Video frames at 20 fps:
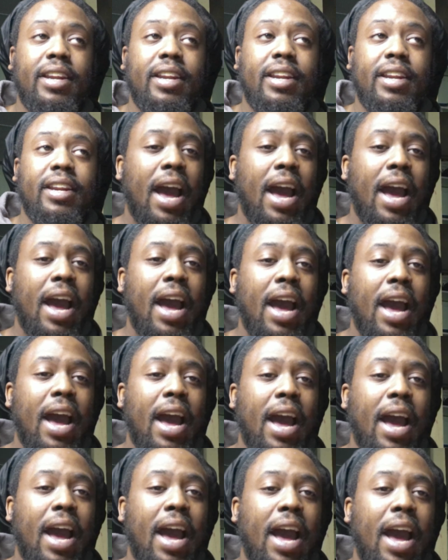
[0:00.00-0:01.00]
you haven't
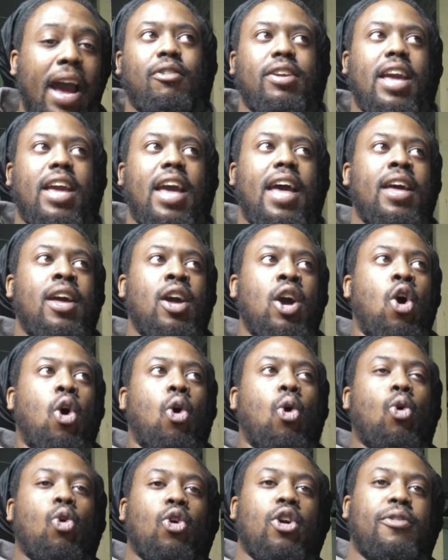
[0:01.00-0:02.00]
checked it out yet,
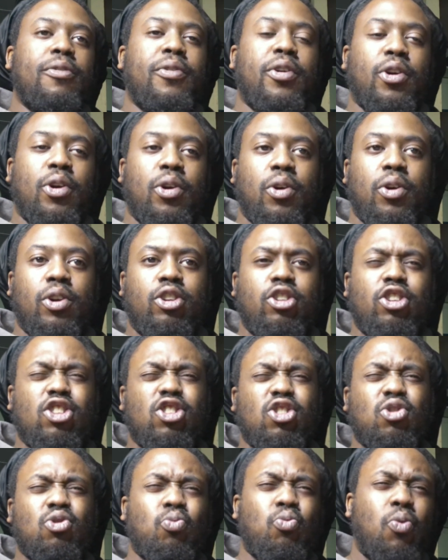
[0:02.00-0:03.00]
or if you're
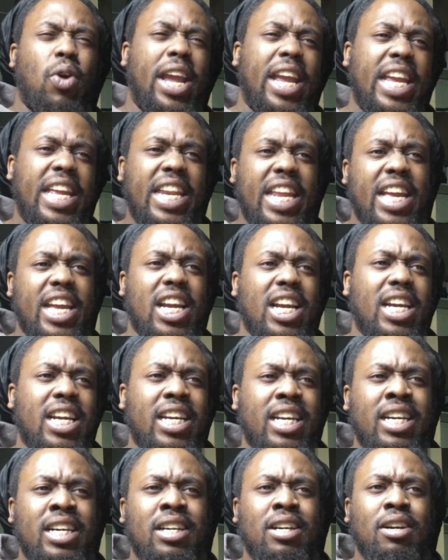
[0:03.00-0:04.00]
just waiting